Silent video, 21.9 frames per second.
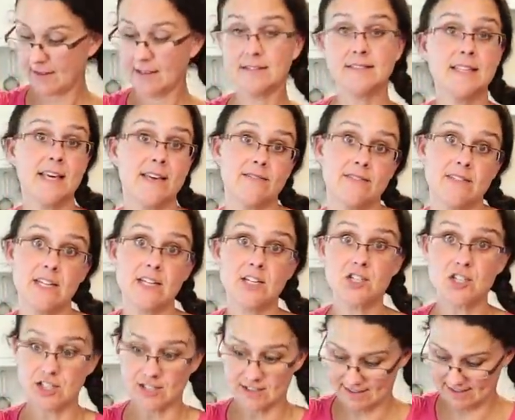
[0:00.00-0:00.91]
Save
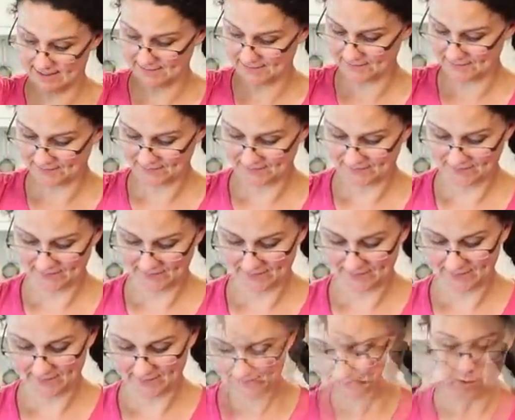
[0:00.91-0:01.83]
dishes.
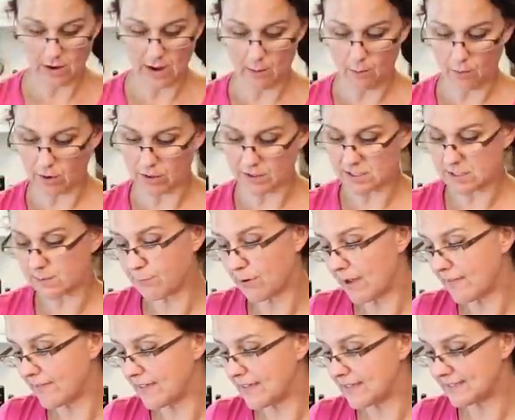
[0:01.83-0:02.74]
Okay, we're gonna
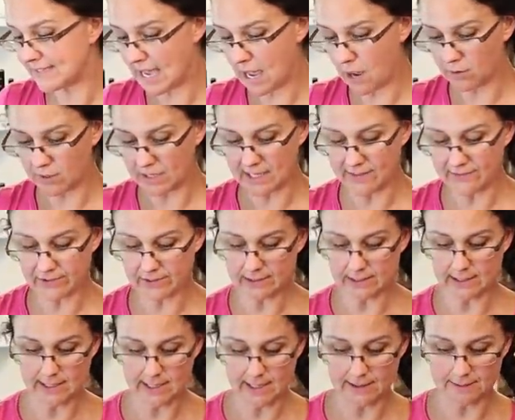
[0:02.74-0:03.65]
spread these out
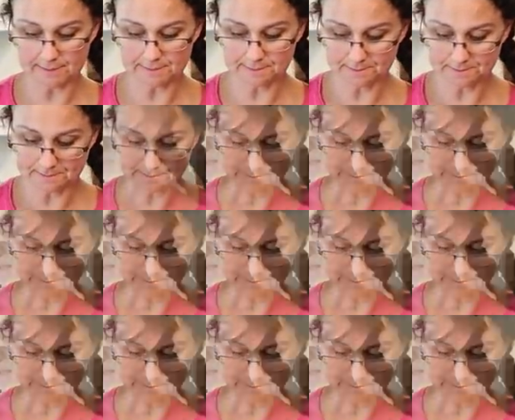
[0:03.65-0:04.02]
evenly.